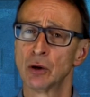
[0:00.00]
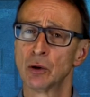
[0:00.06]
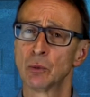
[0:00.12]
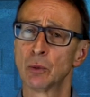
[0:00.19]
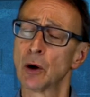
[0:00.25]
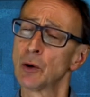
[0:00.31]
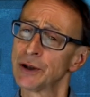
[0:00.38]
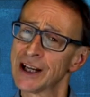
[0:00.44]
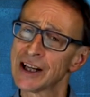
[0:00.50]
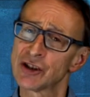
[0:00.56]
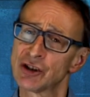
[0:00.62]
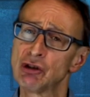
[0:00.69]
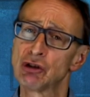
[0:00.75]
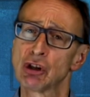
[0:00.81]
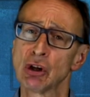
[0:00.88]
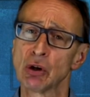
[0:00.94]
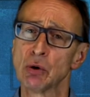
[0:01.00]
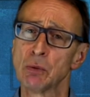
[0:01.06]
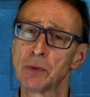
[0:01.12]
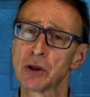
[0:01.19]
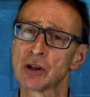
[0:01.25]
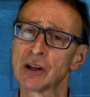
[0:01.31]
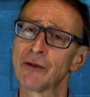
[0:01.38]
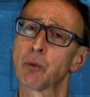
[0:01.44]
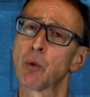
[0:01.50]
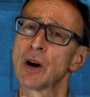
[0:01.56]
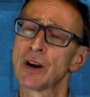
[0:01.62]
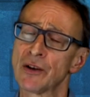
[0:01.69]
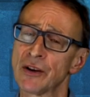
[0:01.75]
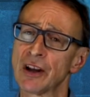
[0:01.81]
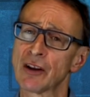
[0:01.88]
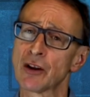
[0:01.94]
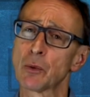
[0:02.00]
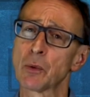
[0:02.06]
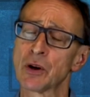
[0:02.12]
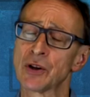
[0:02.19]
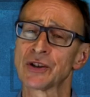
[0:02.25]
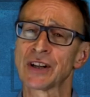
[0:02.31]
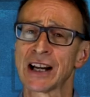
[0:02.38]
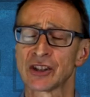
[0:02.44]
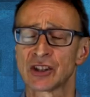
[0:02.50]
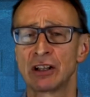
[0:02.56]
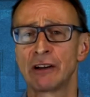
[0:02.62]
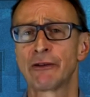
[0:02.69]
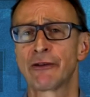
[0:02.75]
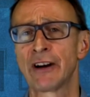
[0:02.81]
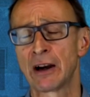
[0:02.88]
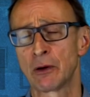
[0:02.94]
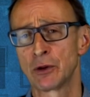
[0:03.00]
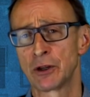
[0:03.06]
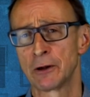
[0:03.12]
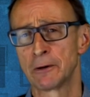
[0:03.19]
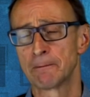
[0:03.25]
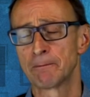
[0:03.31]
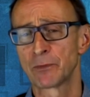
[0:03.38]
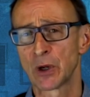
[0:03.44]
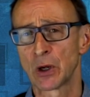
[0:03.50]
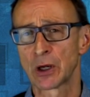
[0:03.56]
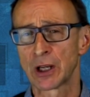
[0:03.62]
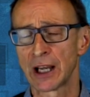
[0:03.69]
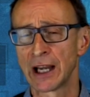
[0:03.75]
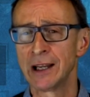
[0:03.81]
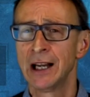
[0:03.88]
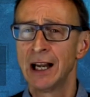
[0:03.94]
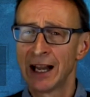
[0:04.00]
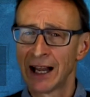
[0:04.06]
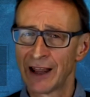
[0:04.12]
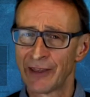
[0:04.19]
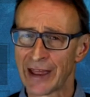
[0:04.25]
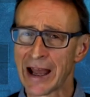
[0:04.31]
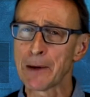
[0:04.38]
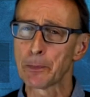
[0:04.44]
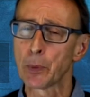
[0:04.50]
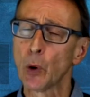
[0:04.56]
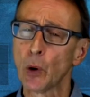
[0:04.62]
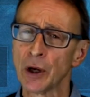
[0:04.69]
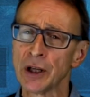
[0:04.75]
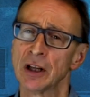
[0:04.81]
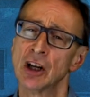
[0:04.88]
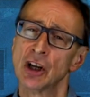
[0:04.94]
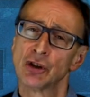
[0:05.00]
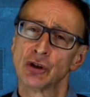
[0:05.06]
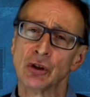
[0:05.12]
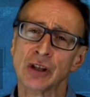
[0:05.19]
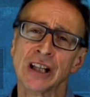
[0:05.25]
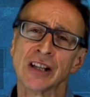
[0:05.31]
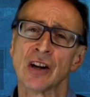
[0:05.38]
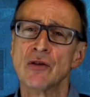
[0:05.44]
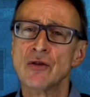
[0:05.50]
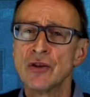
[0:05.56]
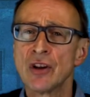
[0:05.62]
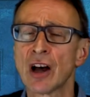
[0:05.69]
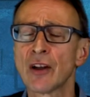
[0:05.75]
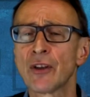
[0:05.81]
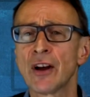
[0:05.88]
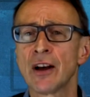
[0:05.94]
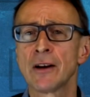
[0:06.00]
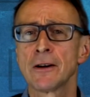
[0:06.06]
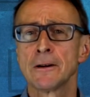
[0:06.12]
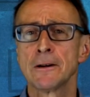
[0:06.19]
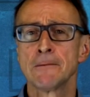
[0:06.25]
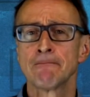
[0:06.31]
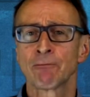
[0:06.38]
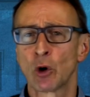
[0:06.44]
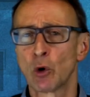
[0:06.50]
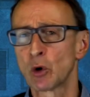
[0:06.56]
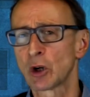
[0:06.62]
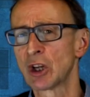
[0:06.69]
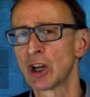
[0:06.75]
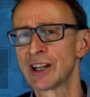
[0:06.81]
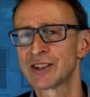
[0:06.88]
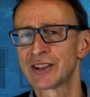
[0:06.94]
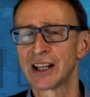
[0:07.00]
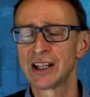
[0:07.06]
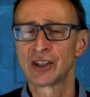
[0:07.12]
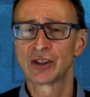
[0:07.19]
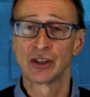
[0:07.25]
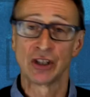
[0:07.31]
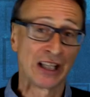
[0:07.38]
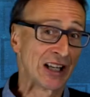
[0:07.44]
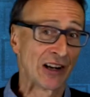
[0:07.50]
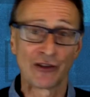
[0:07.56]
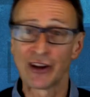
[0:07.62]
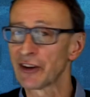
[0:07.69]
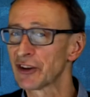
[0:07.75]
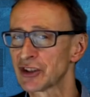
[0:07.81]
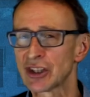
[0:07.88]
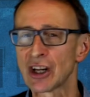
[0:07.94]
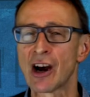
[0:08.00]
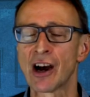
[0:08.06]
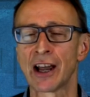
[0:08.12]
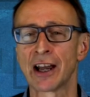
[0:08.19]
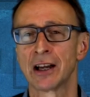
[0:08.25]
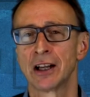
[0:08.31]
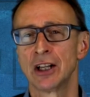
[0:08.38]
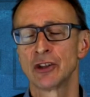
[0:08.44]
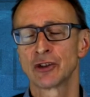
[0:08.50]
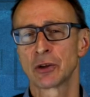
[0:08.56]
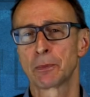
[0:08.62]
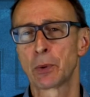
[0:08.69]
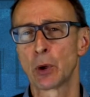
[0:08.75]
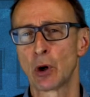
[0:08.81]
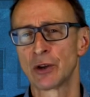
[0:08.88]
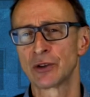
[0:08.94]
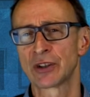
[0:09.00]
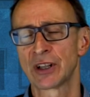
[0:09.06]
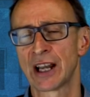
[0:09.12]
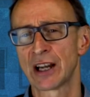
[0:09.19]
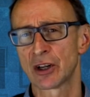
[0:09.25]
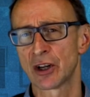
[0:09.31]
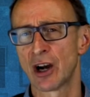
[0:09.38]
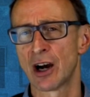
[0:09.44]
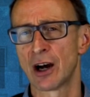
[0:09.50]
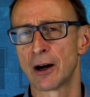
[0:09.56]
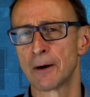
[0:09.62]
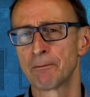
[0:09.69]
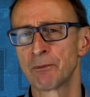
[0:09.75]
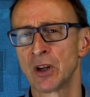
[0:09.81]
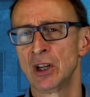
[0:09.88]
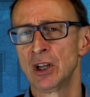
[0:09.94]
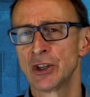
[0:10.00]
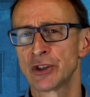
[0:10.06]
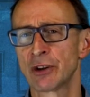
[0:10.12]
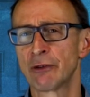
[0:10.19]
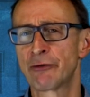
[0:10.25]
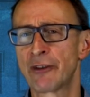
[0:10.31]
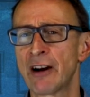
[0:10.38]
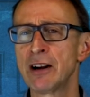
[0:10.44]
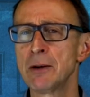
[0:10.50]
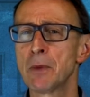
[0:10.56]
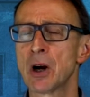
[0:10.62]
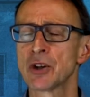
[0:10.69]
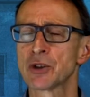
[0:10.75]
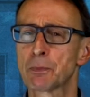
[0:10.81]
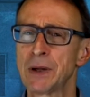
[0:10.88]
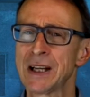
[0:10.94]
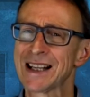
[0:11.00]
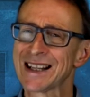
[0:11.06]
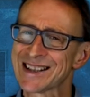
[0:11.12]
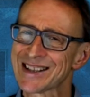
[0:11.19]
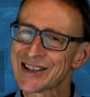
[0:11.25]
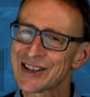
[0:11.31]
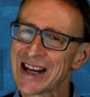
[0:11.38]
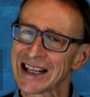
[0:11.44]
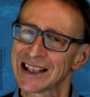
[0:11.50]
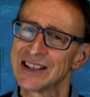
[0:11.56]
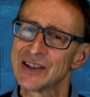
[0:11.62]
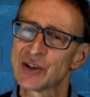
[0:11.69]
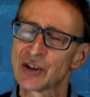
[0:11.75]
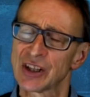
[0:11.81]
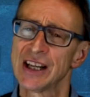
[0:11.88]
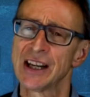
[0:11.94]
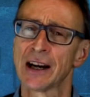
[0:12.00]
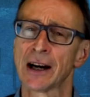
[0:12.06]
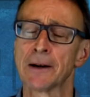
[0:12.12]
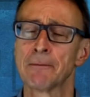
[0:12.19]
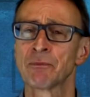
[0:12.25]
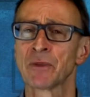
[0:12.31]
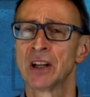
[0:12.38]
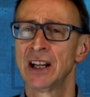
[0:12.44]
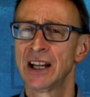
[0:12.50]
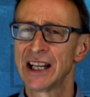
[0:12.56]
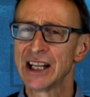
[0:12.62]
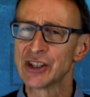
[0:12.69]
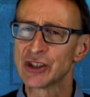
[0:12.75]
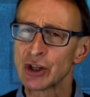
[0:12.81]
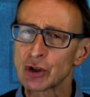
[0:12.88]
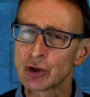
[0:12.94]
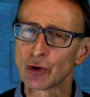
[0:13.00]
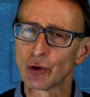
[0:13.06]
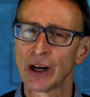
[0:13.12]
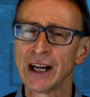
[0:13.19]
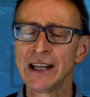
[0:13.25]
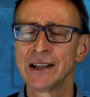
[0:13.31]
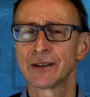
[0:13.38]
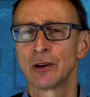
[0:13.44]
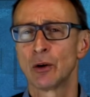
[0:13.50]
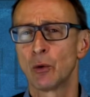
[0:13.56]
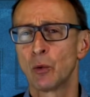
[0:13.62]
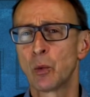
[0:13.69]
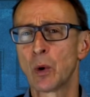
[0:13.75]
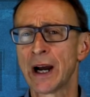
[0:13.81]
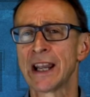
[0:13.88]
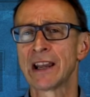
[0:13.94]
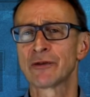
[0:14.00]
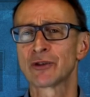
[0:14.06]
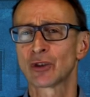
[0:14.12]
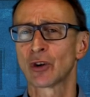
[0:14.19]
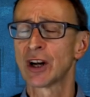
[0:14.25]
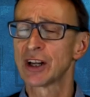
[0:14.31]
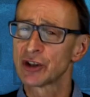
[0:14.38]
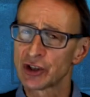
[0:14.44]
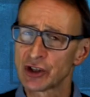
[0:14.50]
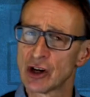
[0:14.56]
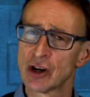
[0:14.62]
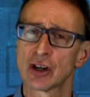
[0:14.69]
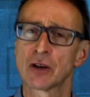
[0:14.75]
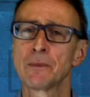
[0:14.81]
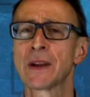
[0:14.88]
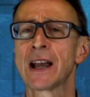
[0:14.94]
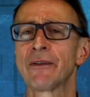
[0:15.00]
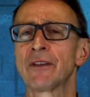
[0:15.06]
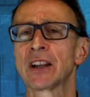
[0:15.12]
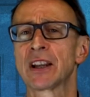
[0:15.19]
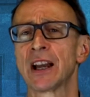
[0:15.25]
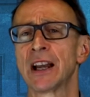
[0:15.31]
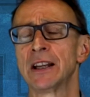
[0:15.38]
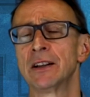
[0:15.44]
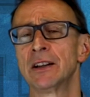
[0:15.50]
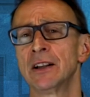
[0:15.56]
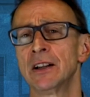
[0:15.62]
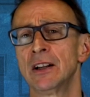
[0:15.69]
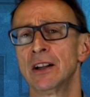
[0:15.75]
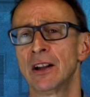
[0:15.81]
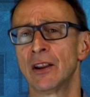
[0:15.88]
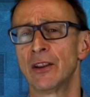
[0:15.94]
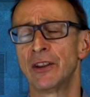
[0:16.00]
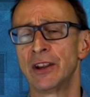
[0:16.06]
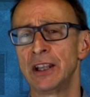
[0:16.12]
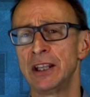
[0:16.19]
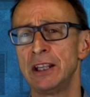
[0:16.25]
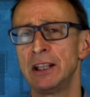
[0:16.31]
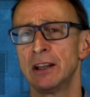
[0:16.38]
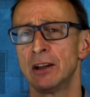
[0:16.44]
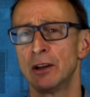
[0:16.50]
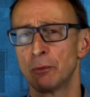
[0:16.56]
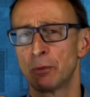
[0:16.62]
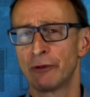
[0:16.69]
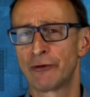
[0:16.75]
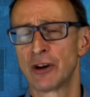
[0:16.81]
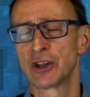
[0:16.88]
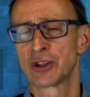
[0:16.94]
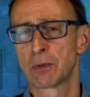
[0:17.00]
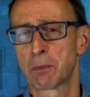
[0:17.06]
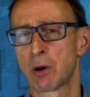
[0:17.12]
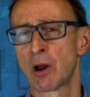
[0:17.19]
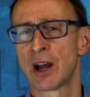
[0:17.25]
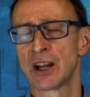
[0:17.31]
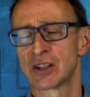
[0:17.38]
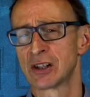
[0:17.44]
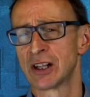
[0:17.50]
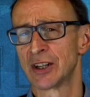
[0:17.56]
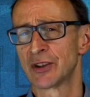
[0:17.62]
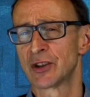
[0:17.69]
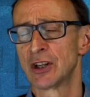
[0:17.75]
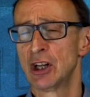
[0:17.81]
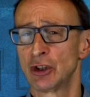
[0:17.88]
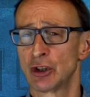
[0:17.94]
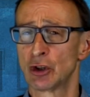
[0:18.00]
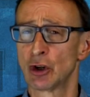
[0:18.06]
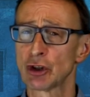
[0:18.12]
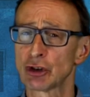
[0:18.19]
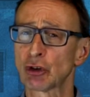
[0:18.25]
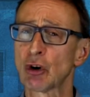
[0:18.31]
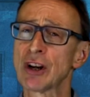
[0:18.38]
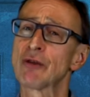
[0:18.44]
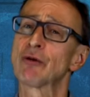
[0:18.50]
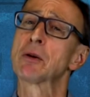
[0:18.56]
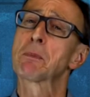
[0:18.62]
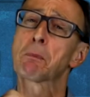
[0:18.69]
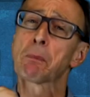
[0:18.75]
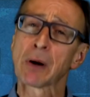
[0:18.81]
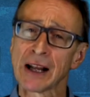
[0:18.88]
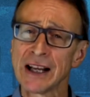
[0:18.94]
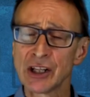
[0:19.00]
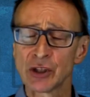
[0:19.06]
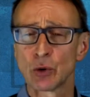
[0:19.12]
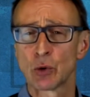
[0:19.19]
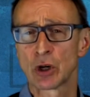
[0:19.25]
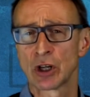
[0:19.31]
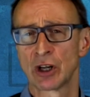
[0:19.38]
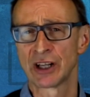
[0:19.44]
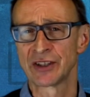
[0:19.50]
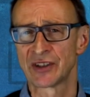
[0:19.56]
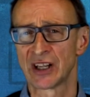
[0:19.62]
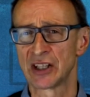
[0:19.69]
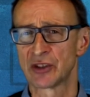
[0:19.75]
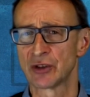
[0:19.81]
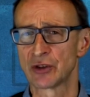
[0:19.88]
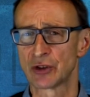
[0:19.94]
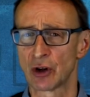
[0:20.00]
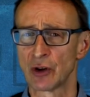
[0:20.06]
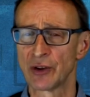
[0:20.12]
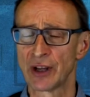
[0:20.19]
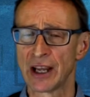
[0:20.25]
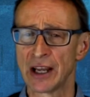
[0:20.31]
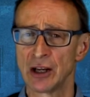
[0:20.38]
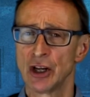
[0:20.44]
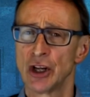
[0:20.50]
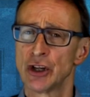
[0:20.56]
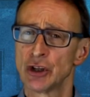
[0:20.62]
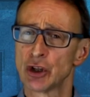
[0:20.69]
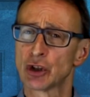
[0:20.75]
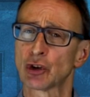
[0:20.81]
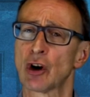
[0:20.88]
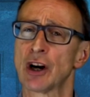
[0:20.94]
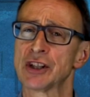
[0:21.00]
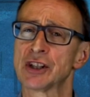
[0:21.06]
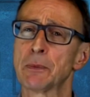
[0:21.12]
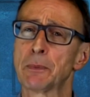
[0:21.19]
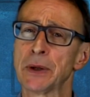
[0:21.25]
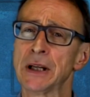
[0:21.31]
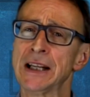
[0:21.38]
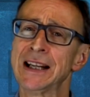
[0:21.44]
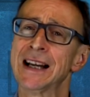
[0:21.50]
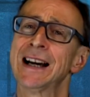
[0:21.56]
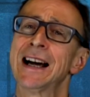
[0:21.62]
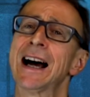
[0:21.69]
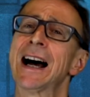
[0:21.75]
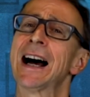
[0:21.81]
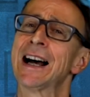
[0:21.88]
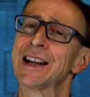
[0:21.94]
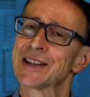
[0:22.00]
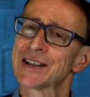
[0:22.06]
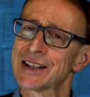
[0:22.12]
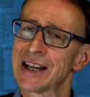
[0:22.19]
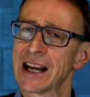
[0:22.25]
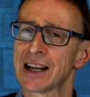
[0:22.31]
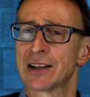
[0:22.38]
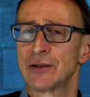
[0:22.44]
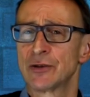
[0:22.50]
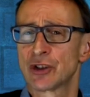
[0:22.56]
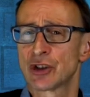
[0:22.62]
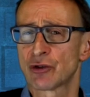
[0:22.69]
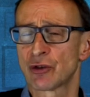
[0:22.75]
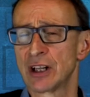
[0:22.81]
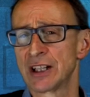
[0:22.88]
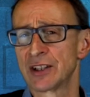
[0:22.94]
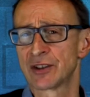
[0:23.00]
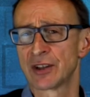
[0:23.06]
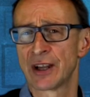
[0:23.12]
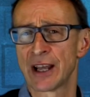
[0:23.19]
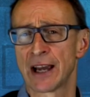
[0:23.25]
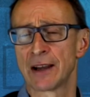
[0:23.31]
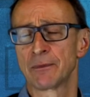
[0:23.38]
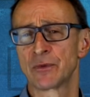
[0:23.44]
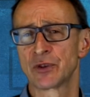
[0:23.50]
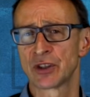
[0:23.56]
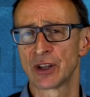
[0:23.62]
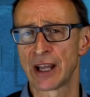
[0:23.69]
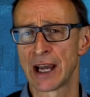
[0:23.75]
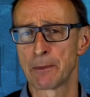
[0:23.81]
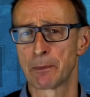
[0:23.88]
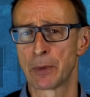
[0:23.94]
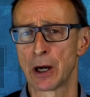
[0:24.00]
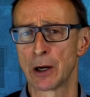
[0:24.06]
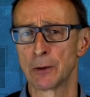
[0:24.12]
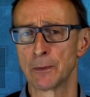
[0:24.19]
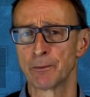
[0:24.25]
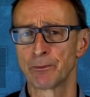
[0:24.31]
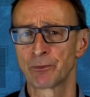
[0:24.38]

Well, yes you do, because if one of the other ones actually fail you, okay? At that point, you need another organisation, you need another tyre to put onto that car. So very much being a second tier is a great way of trying to circumnavigate the preferred suppliers list. You're not trying to replace organisations on there, you're trying to be a second string to that bow.